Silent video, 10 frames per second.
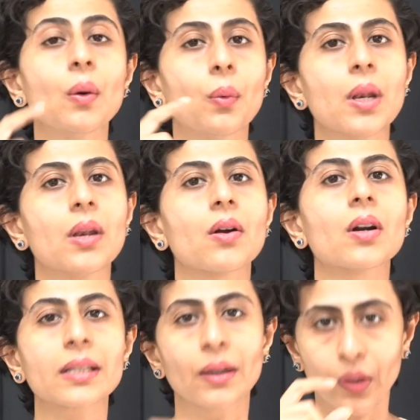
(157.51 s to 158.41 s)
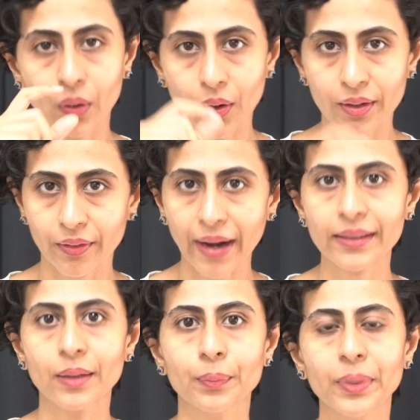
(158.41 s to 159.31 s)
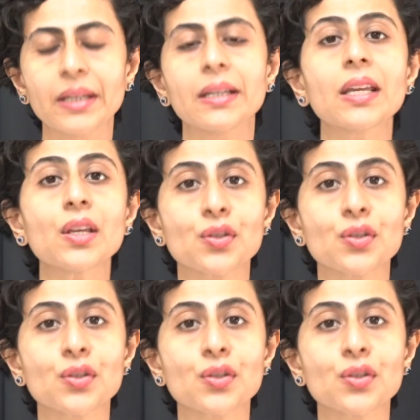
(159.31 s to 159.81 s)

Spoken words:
will not contract completely,